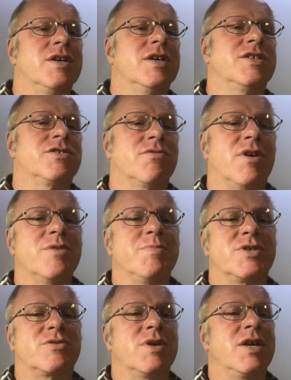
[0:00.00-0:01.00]
is the road
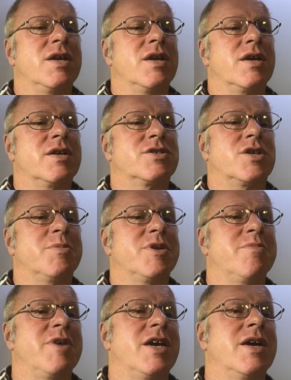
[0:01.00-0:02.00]
between Tom and
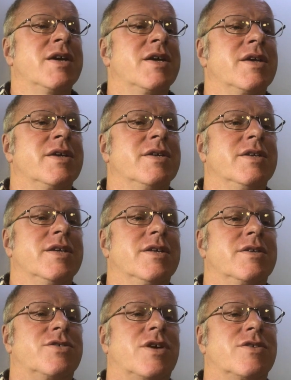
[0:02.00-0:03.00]
Amelia
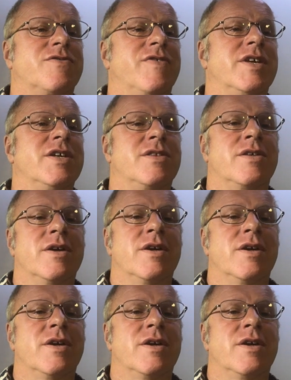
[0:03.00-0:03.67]
at Wynedd,